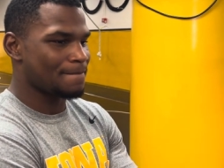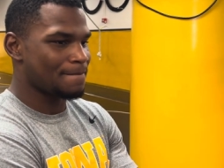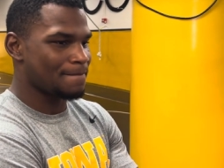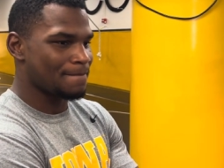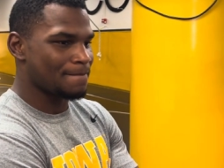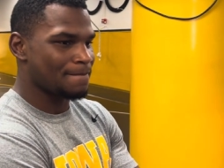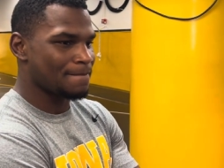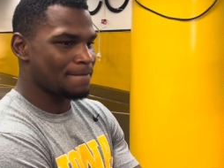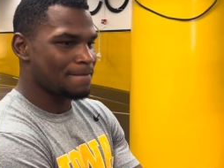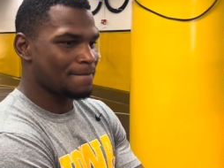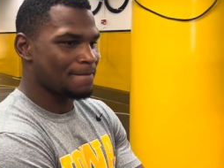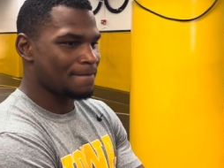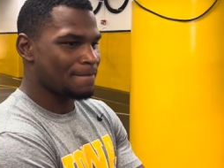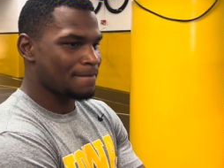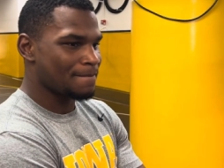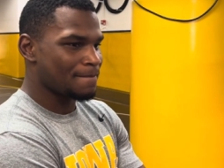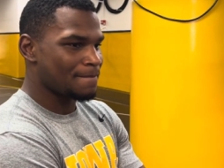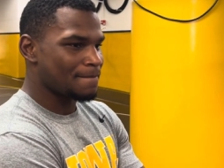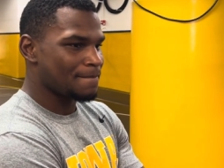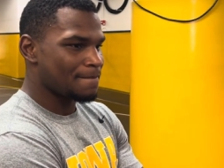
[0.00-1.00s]
just your
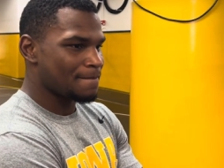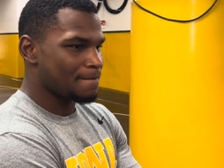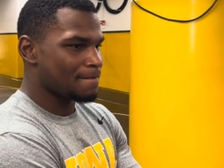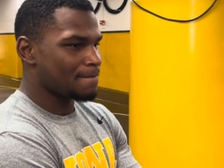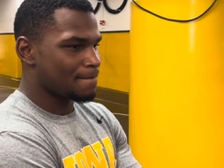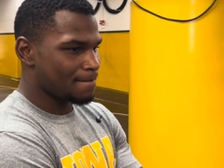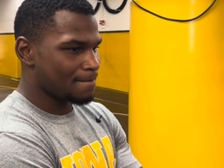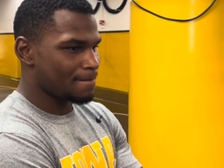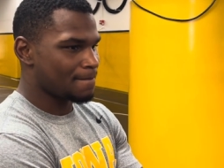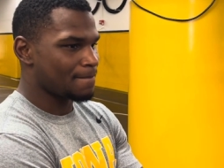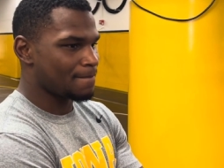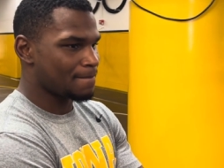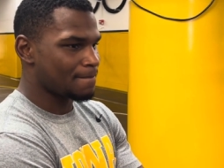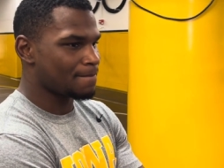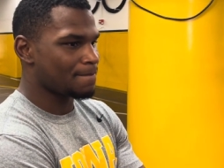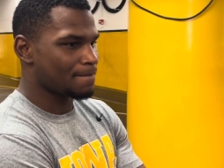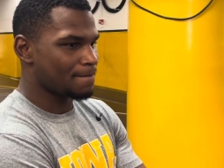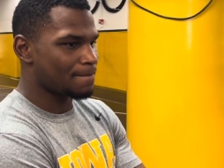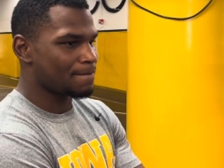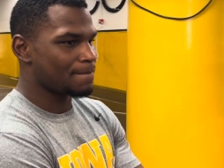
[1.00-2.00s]
overall thoughts of those
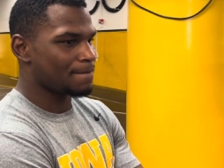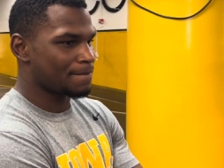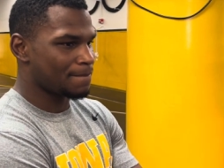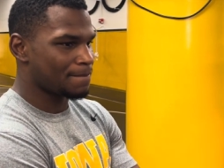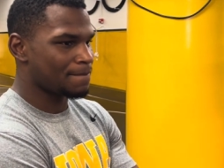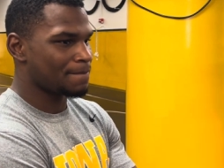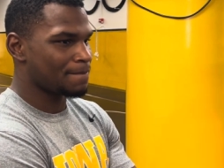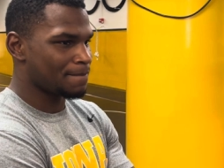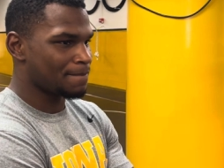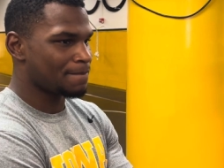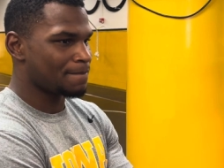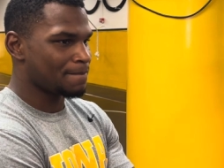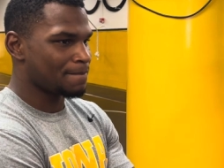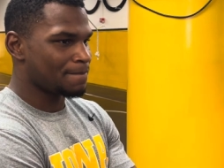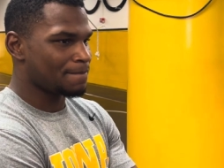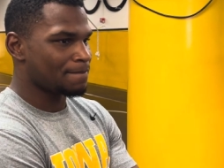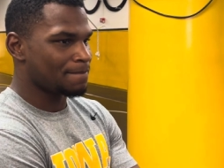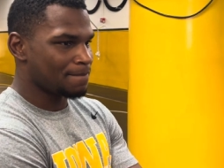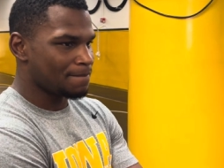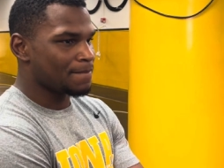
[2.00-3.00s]
experiences and your
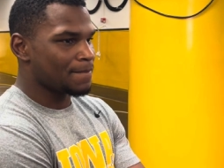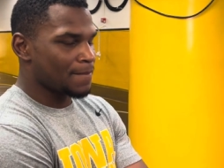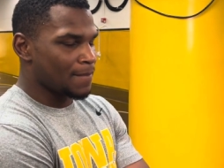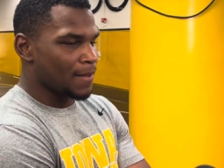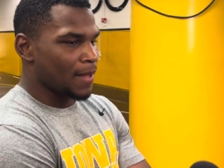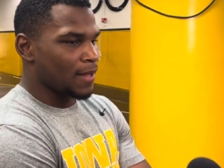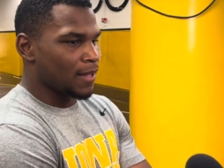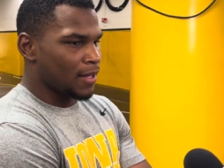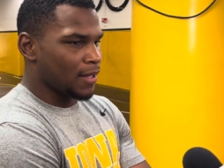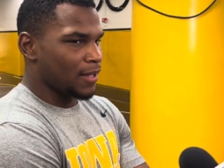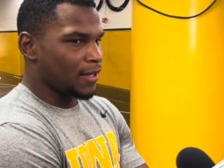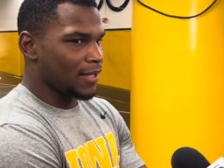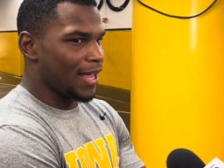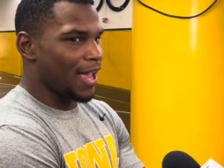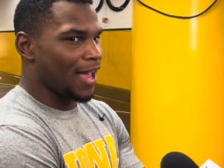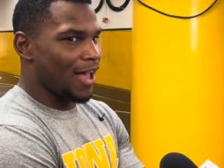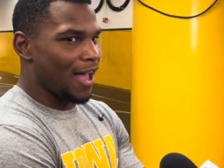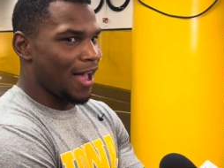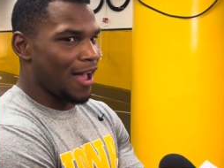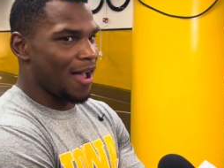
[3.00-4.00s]
performance together.
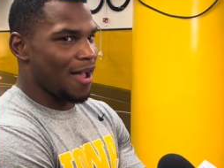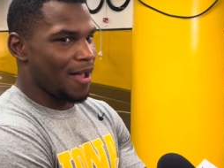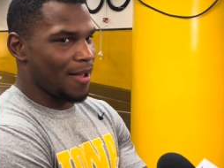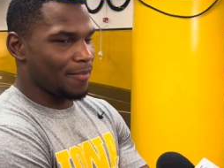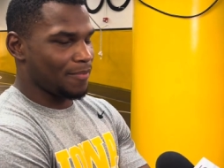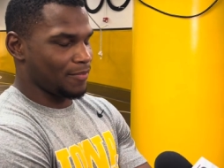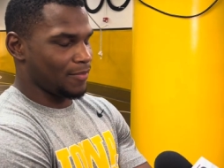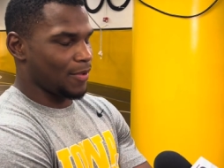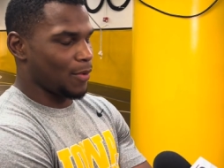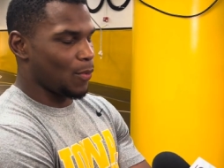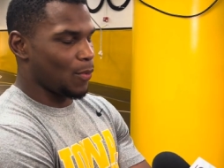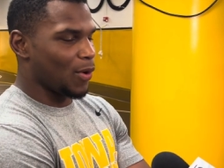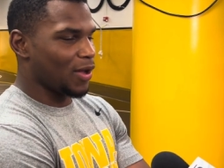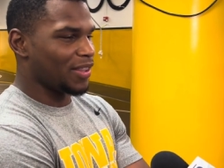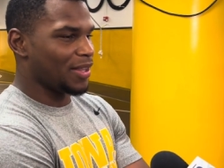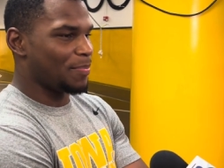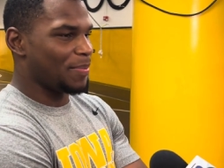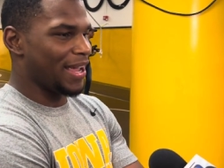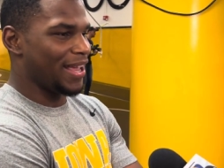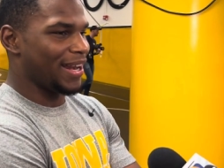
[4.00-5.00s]
Yeah, um, I
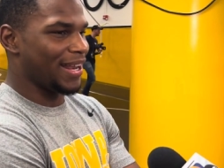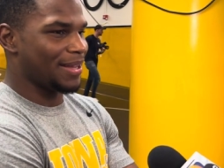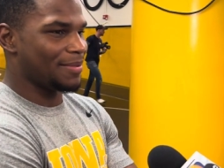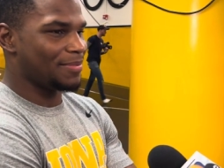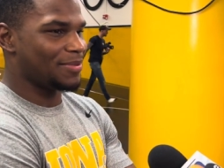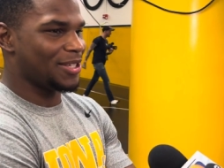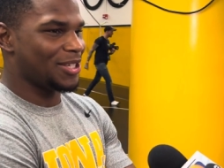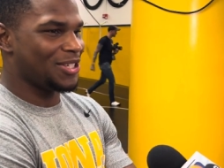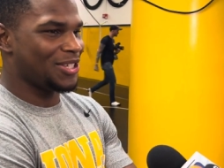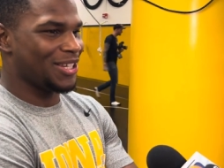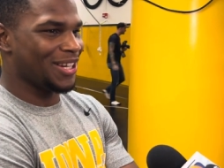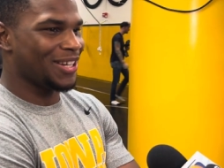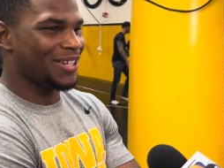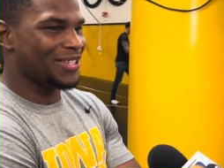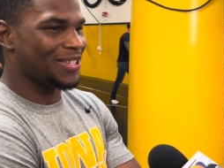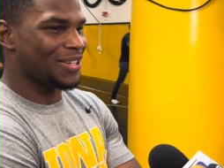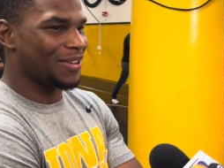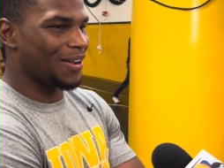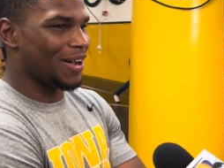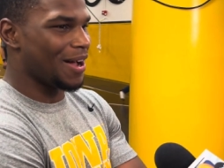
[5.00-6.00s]
won the Pan Ams this year,
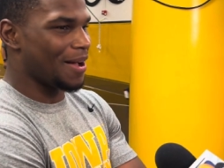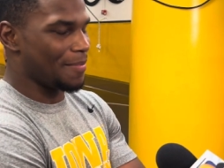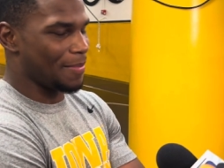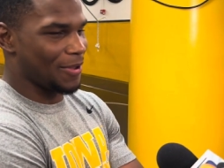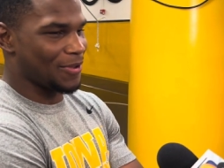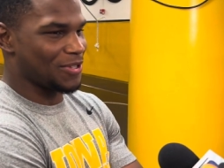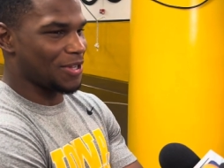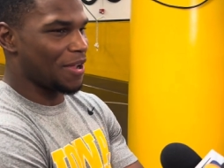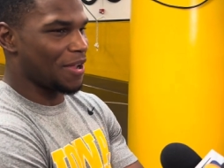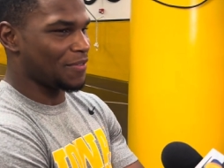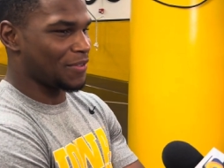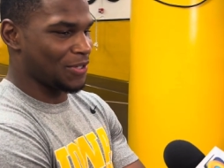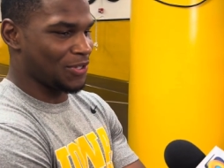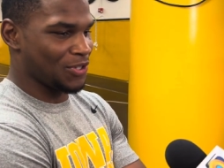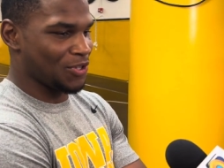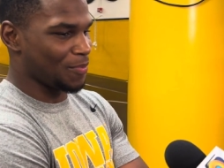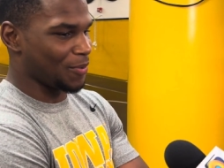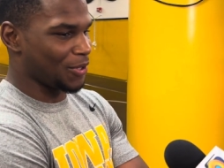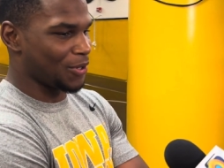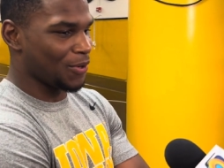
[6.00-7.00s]
so um, that was obviously
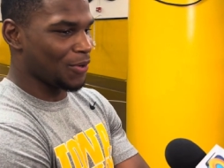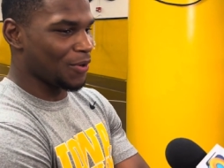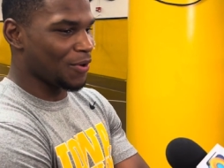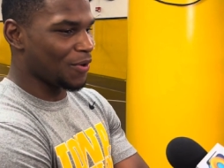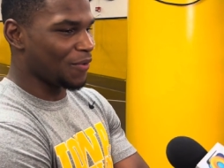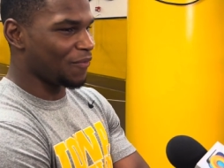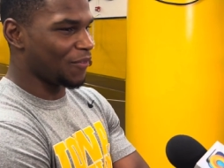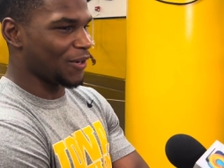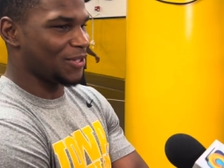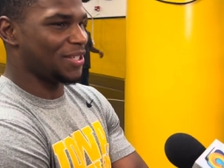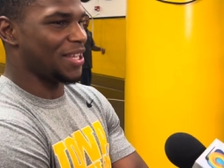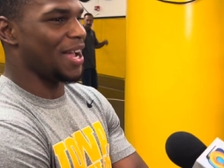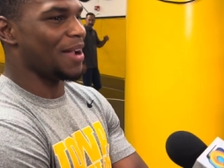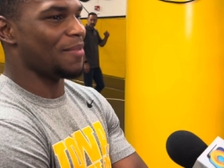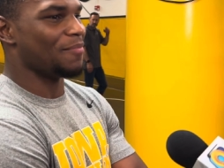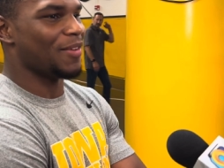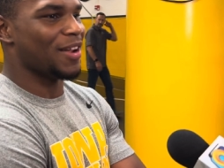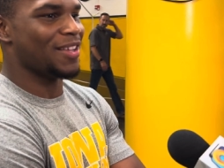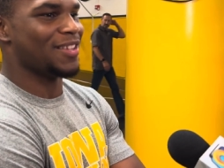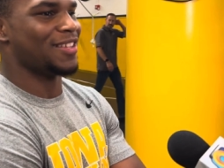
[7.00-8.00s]
super cool. First
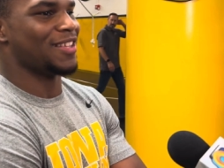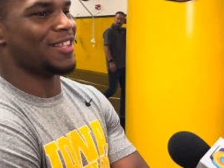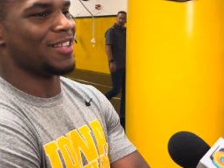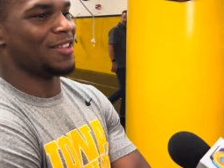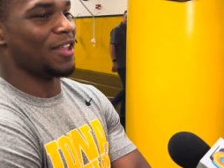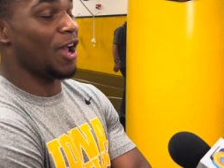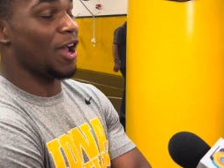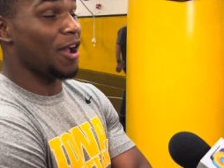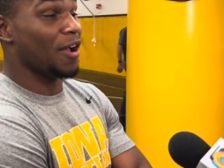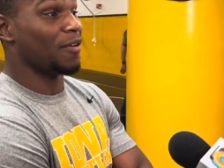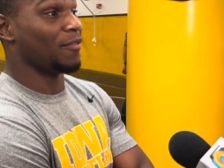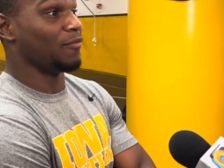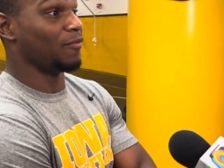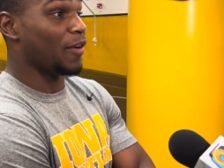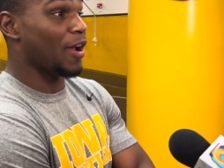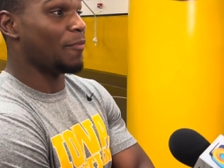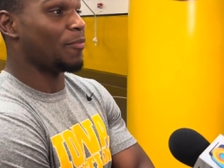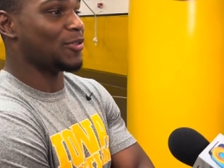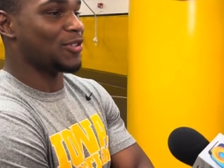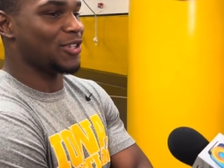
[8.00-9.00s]
time wrestling, uh,
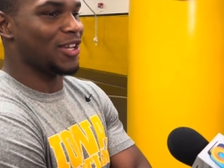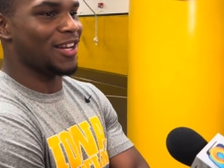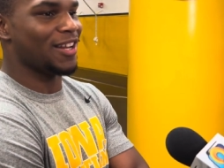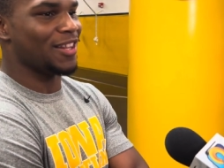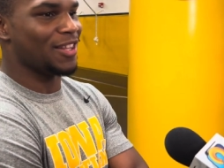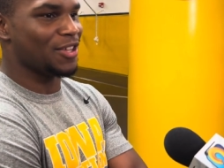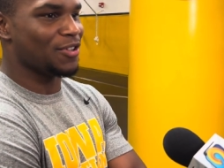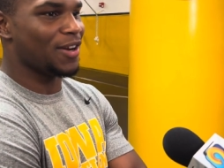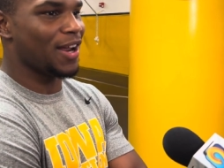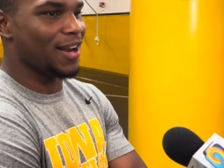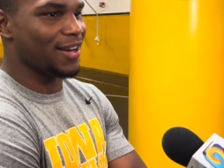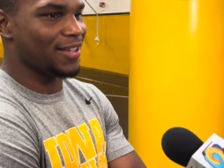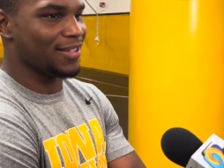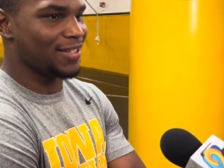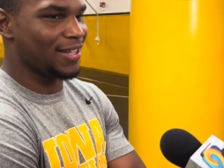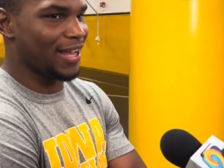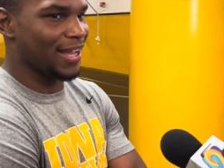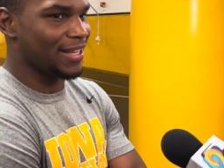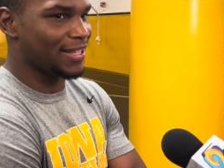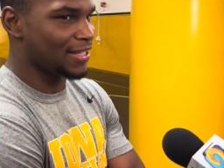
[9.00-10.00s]
representing the United
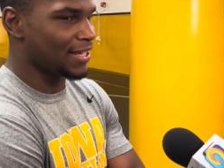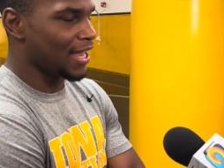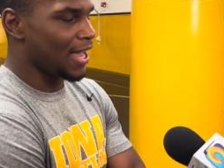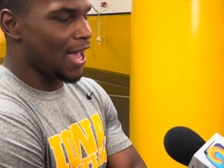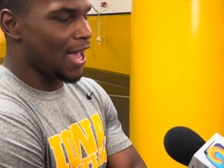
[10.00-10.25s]
States.